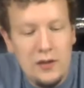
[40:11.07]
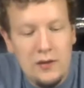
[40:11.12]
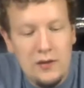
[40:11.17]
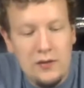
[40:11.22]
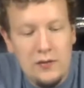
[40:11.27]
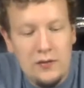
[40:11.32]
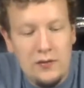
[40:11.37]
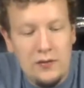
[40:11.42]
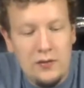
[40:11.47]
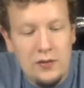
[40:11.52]

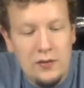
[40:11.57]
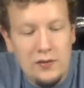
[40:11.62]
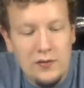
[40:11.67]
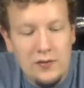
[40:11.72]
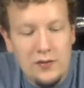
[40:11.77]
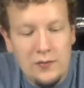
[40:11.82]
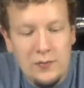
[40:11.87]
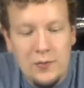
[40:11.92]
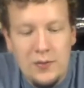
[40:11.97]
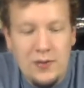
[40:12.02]
So it's
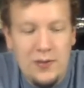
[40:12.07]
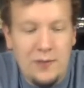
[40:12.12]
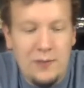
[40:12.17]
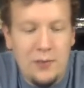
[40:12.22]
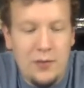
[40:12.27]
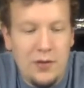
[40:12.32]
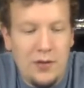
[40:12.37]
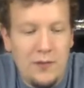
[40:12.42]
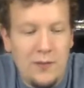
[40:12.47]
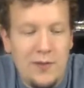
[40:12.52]
just been a
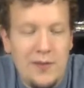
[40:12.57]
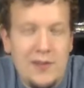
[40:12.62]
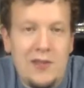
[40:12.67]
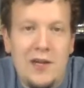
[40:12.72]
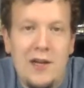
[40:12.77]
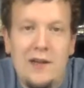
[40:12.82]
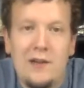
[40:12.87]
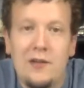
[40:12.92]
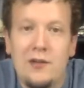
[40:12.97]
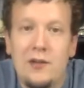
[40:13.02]
part of my
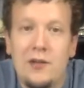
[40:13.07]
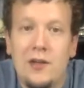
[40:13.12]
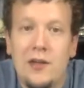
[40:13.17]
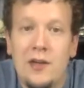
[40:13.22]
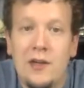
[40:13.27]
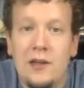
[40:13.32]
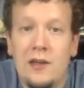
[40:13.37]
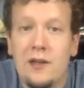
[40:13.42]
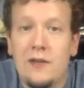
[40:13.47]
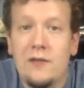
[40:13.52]
childhood.
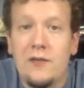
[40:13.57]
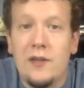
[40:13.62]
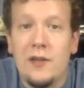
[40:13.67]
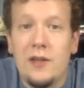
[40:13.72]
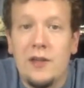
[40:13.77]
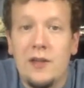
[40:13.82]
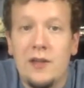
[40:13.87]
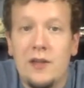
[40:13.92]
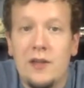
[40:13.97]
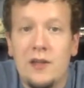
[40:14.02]
I love
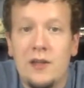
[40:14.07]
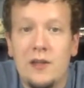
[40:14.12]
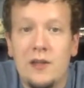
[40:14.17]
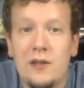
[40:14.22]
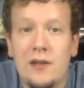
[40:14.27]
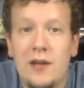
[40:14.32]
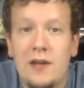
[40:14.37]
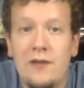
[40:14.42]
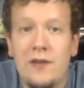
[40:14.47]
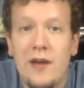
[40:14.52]
the
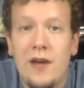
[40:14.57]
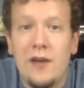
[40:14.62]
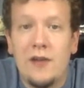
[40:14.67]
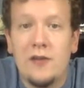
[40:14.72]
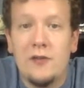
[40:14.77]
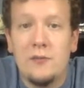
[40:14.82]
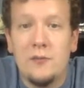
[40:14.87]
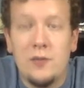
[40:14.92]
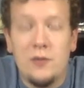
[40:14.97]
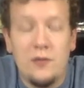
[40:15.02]
live
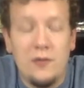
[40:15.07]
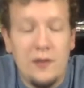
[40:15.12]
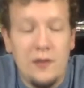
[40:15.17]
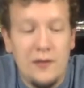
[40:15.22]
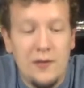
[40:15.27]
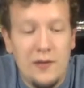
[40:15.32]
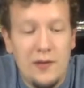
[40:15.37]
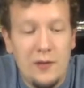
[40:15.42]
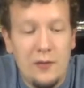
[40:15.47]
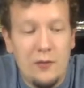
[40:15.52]
action
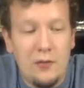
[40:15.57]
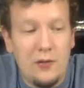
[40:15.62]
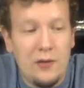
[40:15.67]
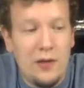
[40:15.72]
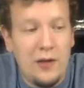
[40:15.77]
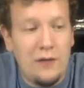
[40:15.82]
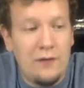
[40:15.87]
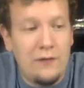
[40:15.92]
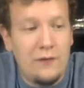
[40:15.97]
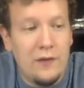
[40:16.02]
movies. They were a
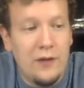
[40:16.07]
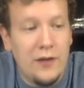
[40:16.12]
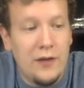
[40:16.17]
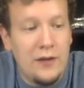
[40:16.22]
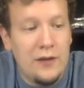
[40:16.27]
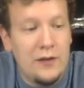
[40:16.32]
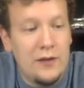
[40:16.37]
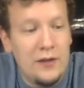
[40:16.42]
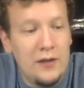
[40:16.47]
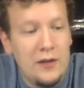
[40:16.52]
lot of
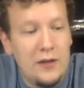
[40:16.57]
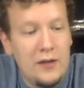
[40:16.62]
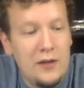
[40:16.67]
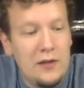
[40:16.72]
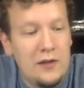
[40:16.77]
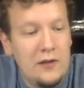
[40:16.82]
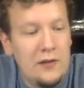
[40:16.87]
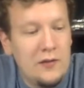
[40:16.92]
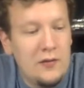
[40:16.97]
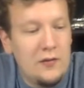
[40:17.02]
fun.
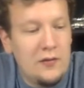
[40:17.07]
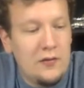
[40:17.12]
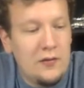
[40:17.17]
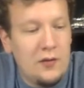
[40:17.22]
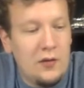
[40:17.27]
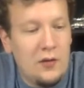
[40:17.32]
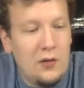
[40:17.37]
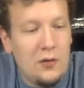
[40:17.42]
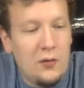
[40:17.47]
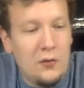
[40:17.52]

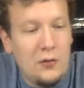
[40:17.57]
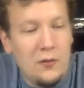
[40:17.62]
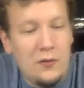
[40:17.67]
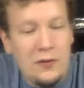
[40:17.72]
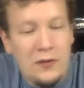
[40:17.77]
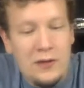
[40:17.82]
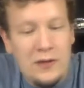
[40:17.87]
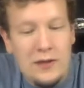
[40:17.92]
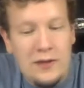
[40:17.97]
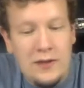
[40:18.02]
So
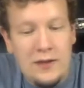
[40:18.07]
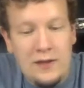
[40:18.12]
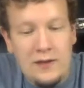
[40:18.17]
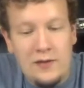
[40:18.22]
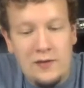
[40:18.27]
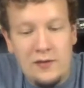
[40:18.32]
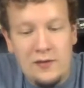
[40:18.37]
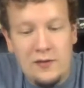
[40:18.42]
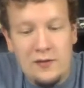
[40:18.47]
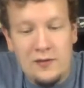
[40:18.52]

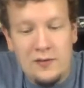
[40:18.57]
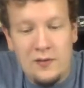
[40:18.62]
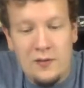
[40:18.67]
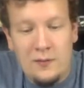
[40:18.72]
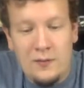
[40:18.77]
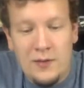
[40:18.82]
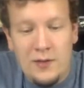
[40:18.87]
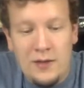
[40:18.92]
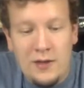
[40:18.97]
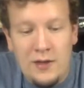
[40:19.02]
it's just
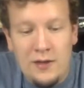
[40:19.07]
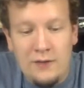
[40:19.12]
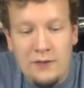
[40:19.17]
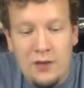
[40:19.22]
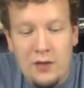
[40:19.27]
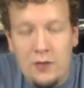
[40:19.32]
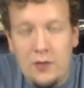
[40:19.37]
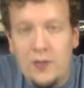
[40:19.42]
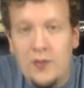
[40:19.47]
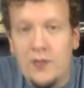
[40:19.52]
something I've
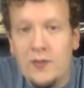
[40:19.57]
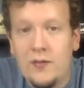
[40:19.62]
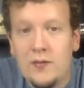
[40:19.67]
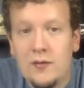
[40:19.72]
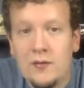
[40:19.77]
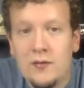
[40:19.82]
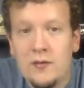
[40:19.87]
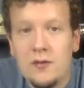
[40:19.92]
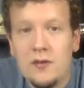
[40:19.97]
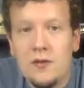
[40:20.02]

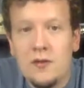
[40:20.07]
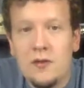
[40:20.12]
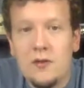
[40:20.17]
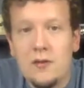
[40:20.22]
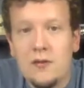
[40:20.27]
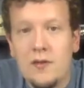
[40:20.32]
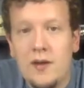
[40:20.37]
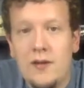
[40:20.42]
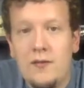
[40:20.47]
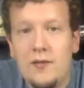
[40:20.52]
always
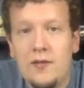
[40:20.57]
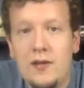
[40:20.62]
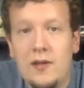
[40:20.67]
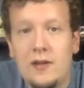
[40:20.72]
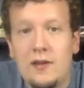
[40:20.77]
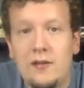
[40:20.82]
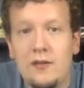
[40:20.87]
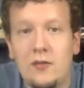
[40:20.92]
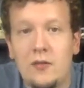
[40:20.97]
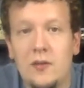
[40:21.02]

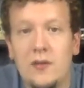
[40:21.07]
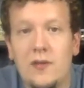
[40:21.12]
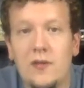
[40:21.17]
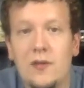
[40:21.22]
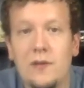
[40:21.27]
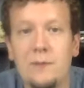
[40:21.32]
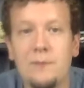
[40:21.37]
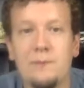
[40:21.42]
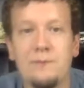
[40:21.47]
gravitated towards.